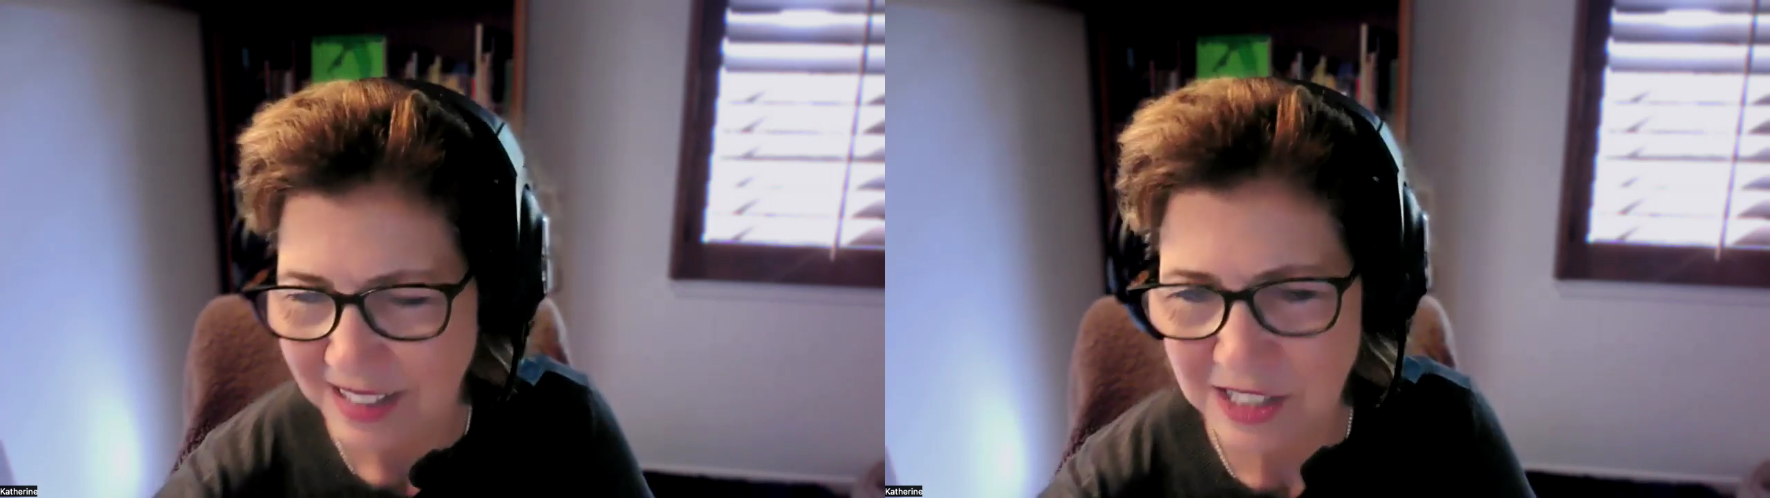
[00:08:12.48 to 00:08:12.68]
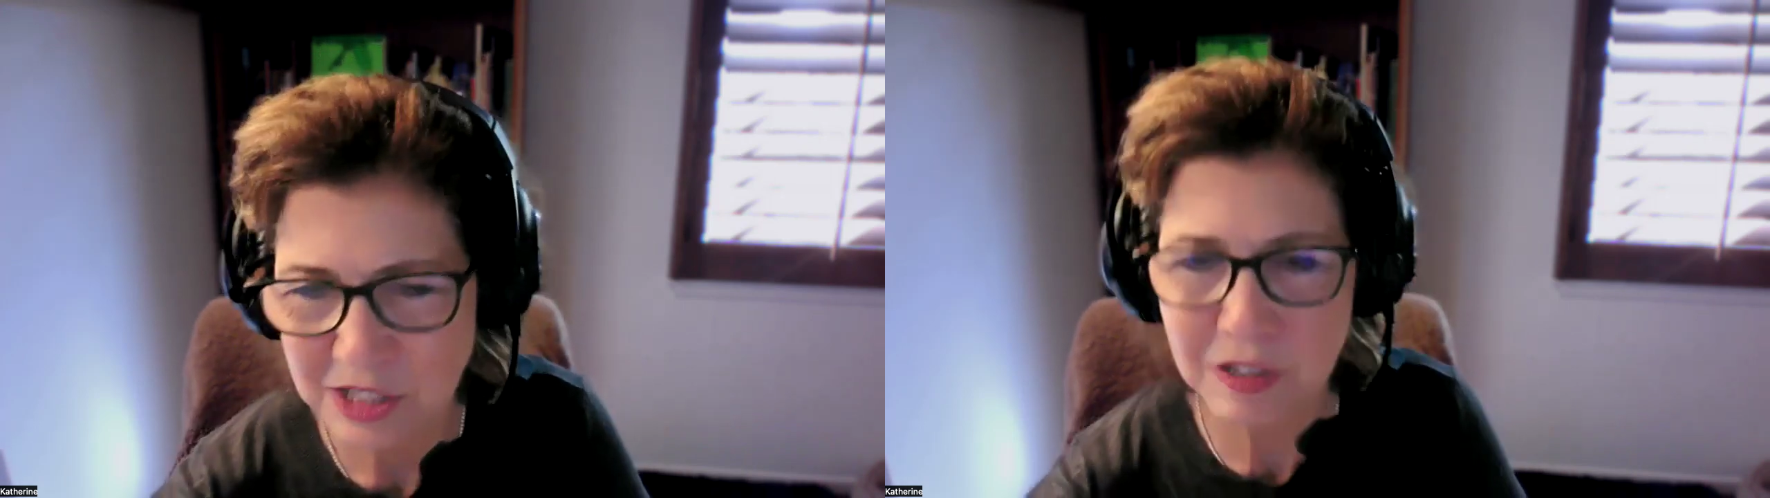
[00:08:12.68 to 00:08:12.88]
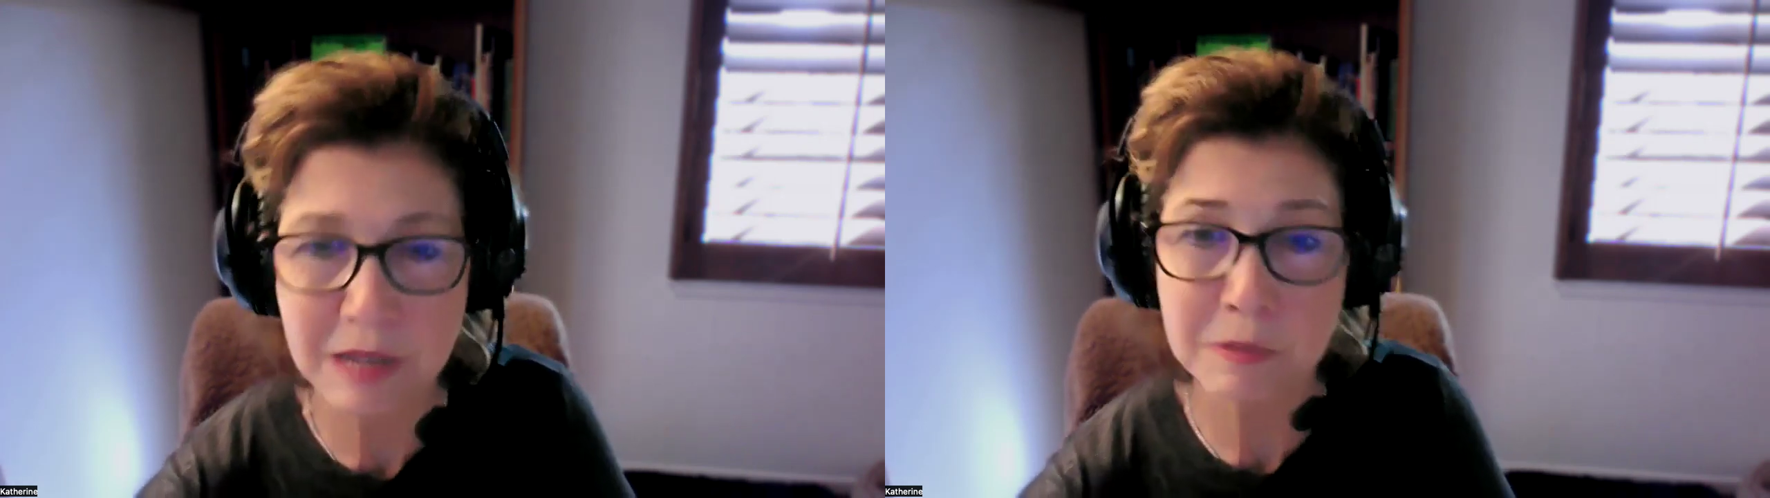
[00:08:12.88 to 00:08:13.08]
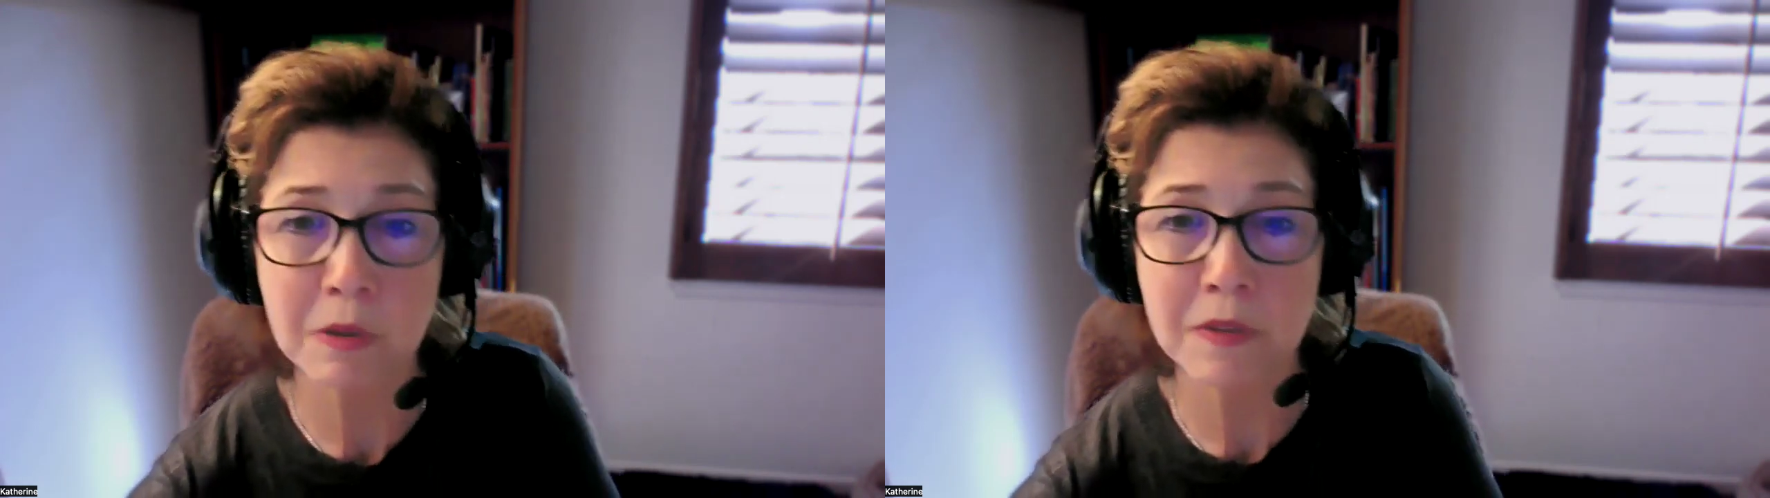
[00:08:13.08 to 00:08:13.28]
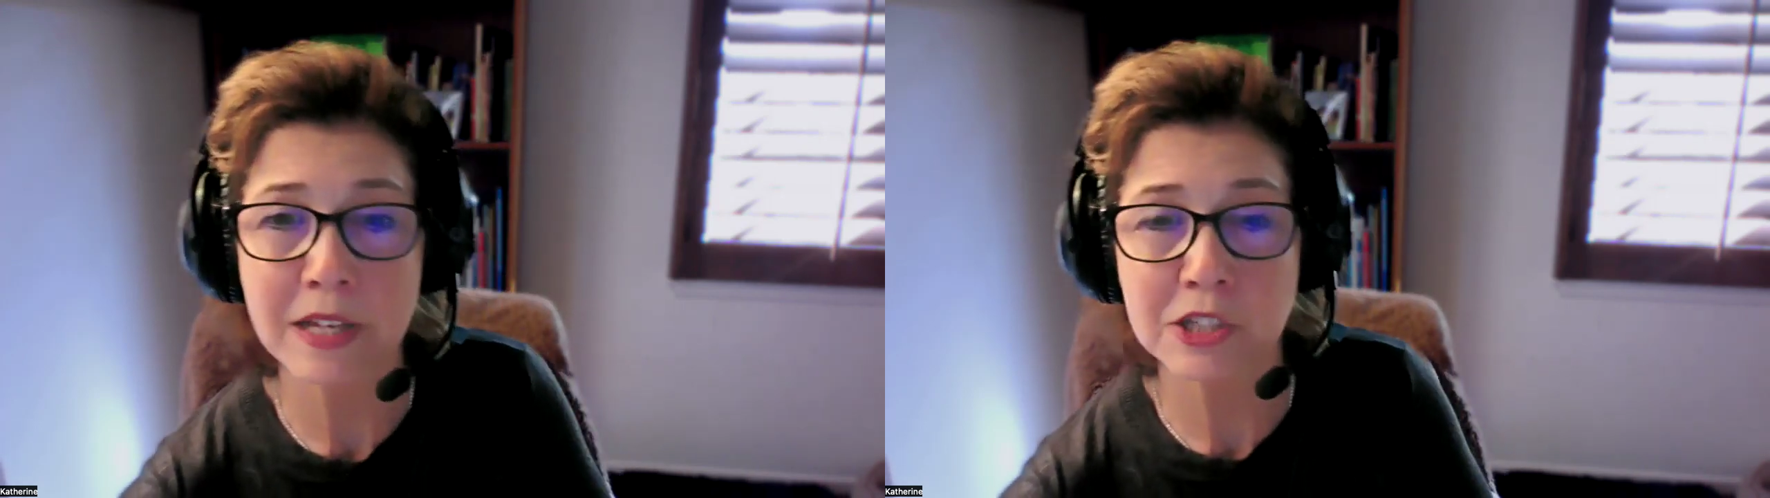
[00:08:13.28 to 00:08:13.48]
Because you keep
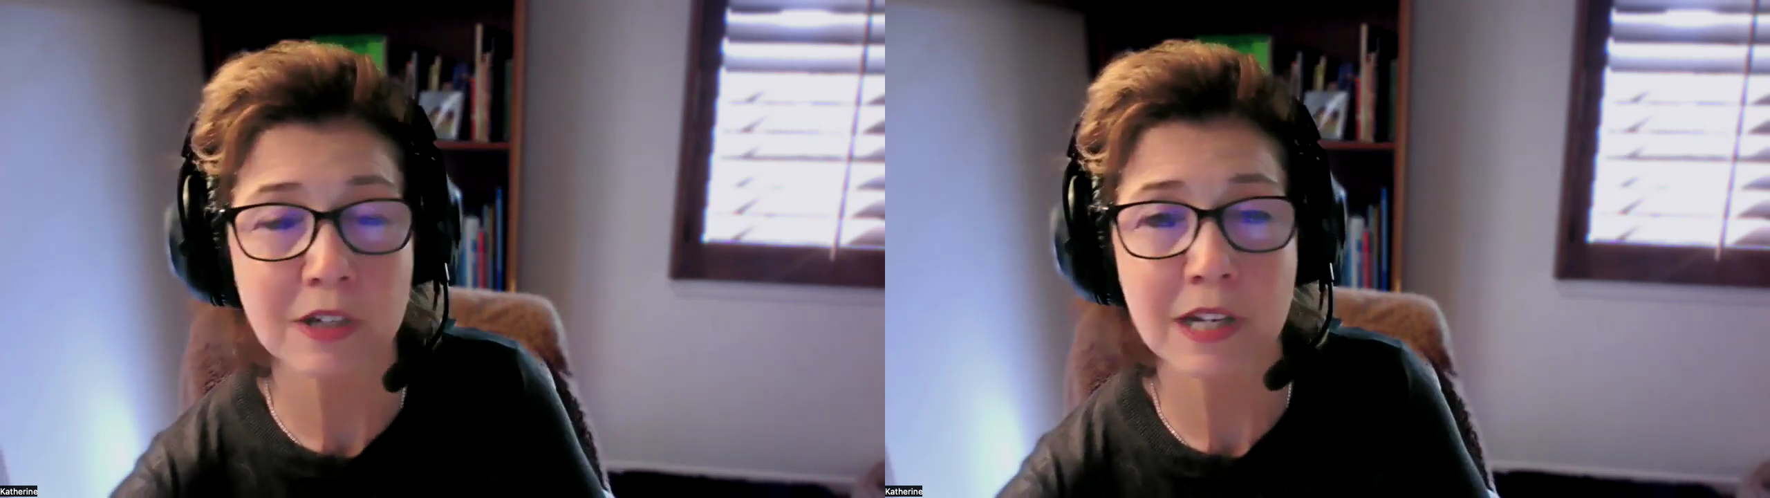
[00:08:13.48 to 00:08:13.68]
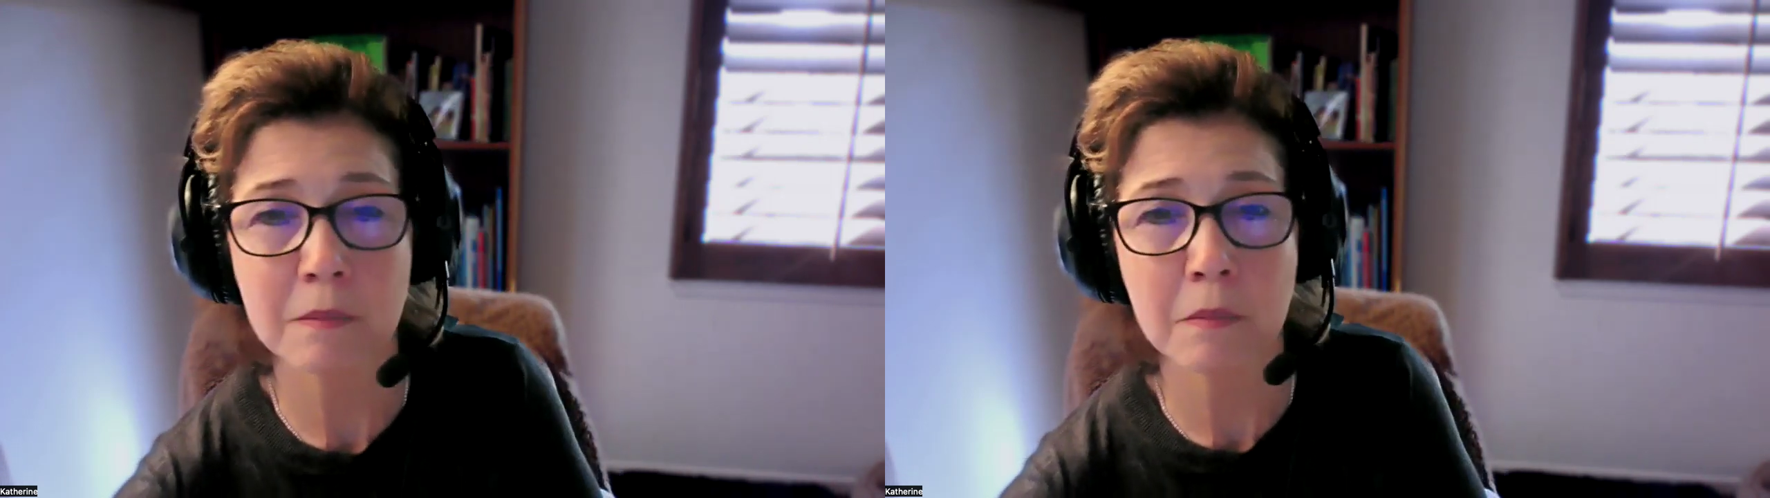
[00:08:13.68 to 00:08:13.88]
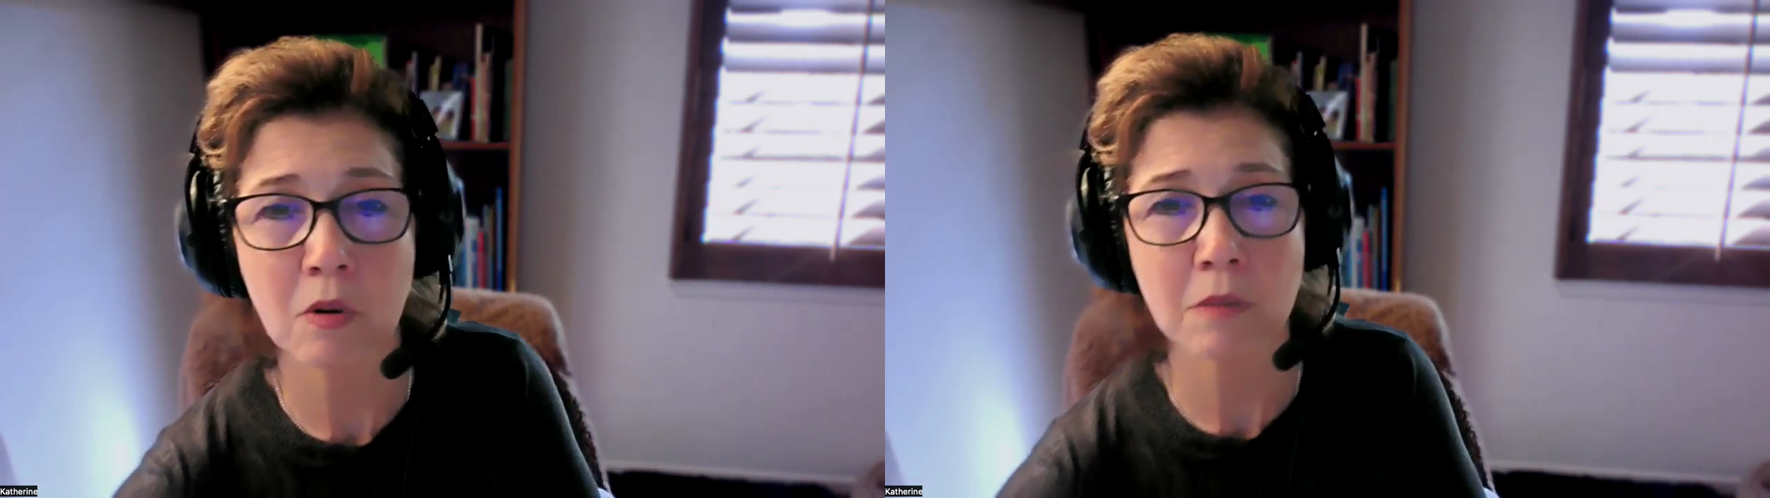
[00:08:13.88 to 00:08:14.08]
doing this, you're going to get more